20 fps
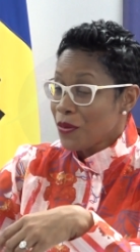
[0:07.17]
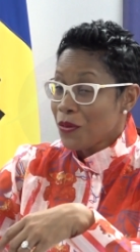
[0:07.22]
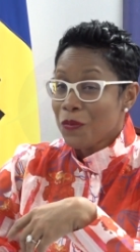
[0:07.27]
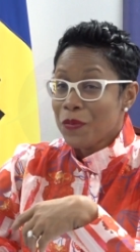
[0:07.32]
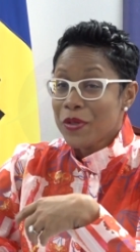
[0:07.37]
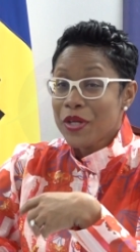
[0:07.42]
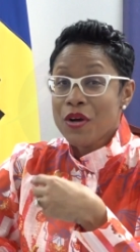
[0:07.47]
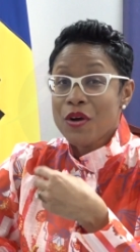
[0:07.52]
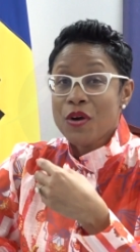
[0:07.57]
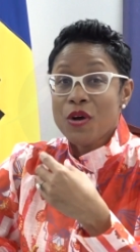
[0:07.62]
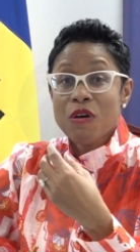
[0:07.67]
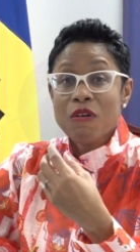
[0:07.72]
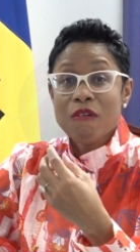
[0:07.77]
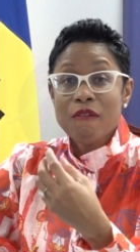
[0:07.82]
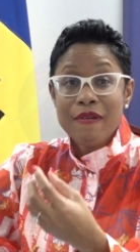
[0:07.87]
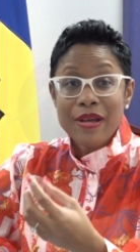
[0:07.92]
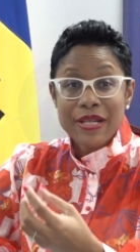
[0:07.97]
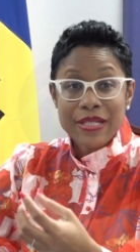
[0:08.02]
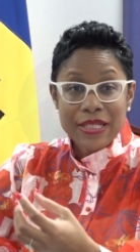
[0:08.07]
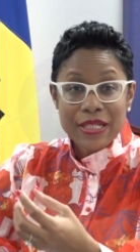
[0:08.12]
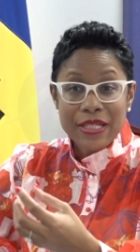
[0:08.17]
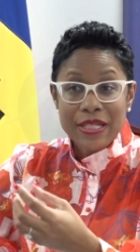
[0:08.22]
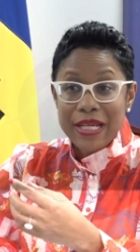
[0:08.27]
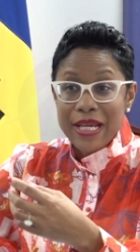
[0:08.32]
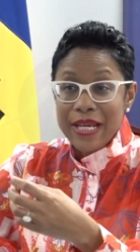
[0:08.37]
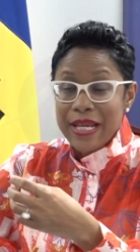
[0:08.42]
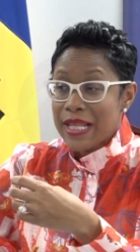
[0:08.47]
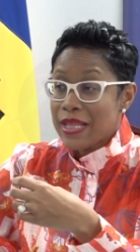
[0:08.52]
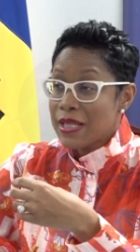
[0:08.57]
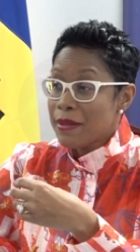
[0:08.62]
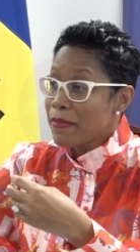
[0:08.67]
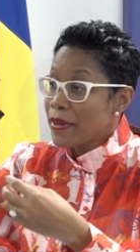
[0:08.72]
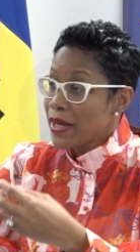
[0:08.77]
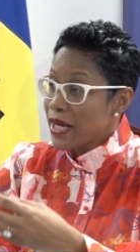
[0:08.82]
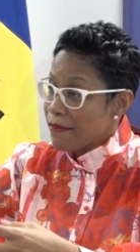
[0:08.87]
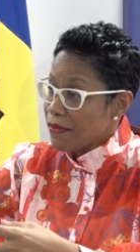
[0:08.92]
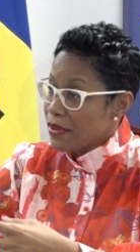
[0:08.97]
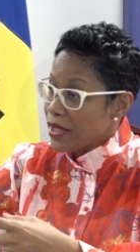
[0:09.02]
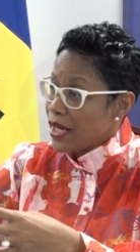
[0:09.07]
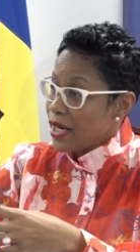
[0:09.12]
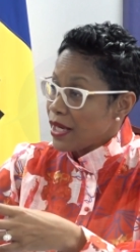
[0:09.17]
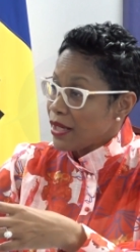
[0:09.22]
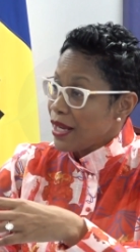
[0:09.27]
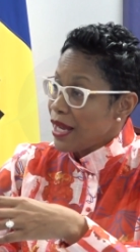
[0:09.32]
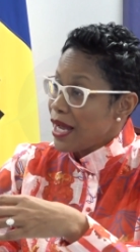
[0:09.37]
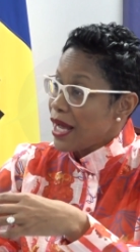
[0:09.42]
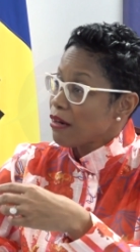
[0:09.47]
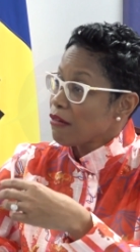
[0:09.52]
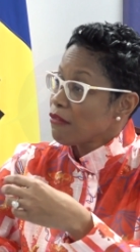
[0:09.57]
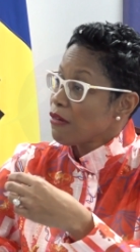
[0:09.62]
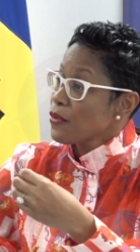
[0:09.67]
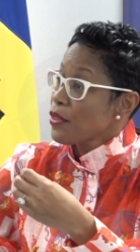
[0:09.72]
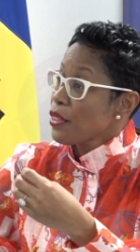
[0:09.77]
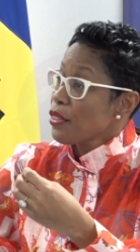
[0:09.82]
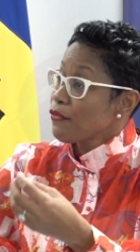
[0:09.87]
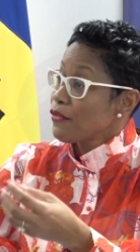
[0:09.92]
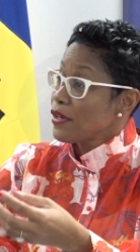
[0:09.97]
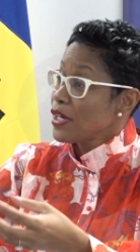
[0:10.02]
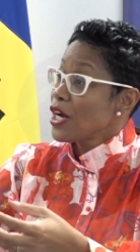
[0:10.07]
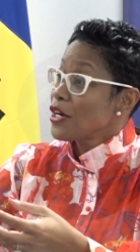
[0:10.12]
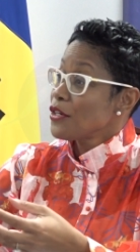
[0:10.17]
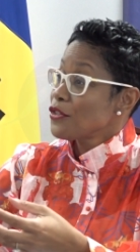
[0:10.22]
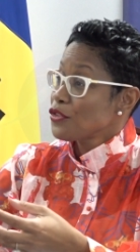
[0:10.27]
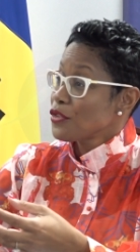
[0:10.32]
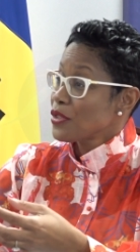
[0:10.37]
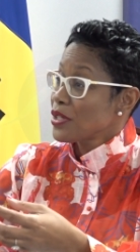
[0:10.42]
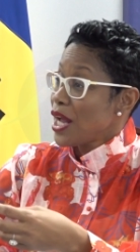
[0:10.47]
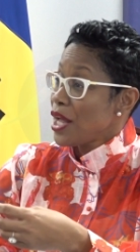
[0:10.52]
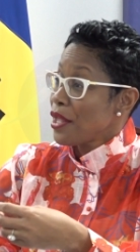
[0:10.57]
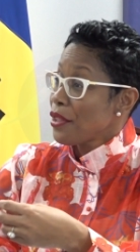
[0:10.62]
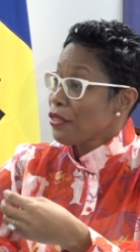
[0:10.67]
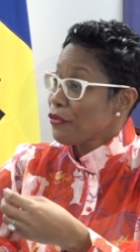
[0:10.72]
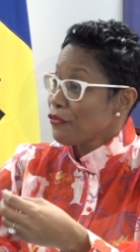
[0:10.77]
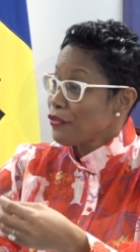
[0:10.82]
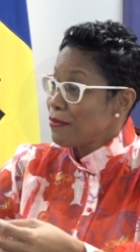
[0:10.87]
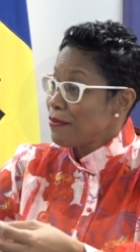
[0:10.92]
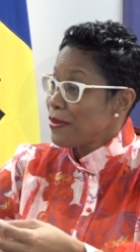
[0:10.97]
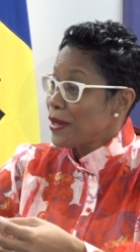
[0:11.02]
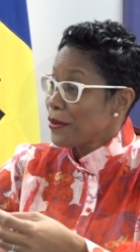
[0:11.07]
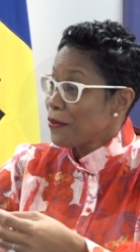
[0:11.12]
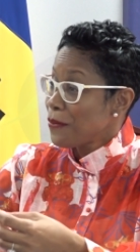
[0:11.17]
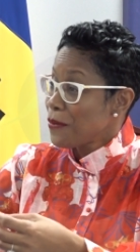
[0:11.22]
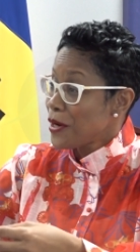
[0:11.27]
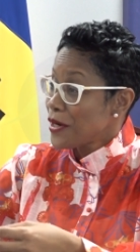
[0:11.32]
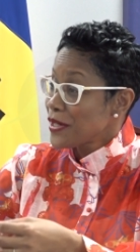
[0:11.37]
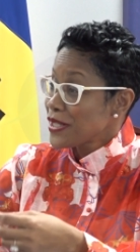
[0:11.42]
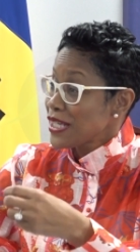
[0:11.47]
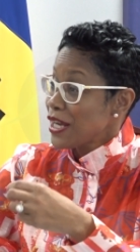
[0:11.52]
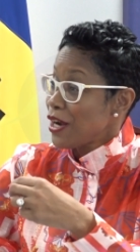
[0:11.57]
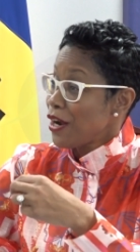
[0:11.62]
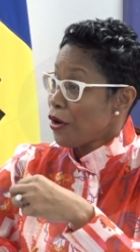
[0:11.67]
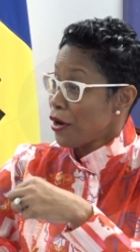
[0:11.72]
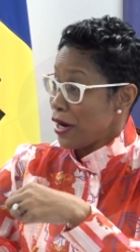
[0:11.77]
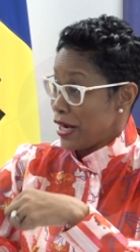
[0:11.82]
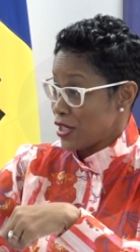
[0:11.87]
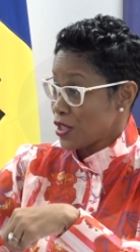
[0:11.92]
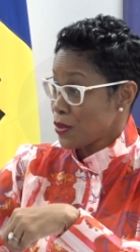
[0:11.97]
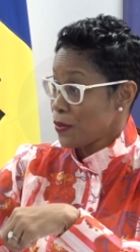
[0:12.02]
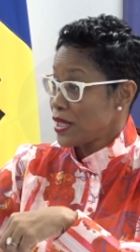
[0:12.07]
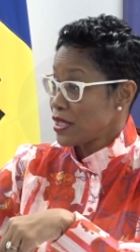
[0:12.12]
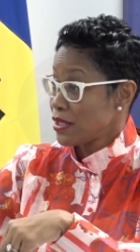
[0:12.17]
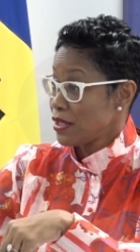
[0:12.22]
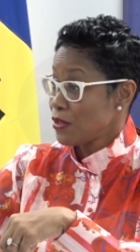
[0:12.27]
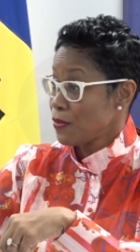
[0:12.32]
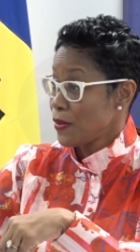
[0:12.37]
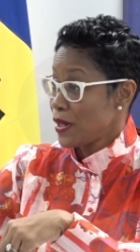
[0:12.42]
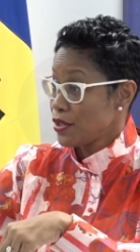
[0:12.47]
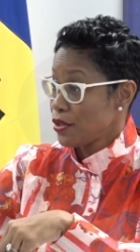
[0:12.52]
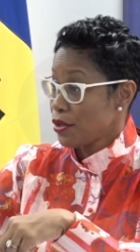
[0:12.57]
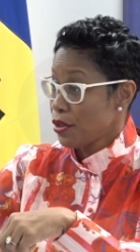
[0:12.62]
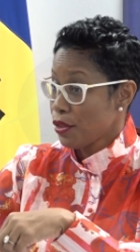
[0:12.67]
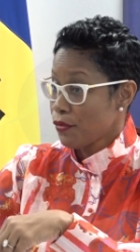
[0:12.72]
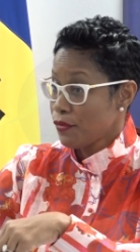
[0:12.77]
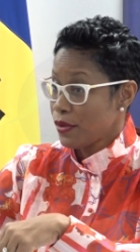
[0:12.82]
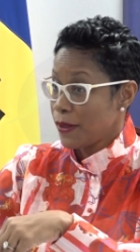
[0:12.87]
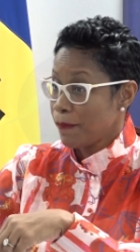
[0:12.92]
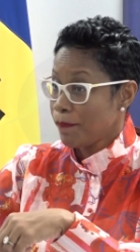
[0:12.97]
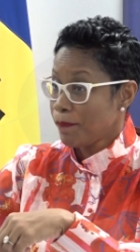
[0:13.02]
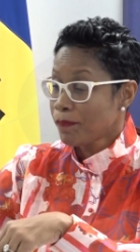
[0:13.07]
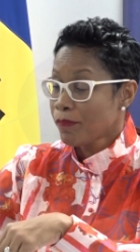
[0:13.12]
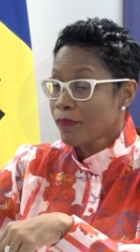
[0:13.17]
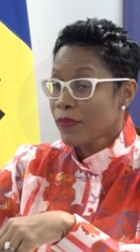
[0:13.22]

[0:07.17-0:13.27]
We are already in the pipeline at around 303 megawatts in 2023.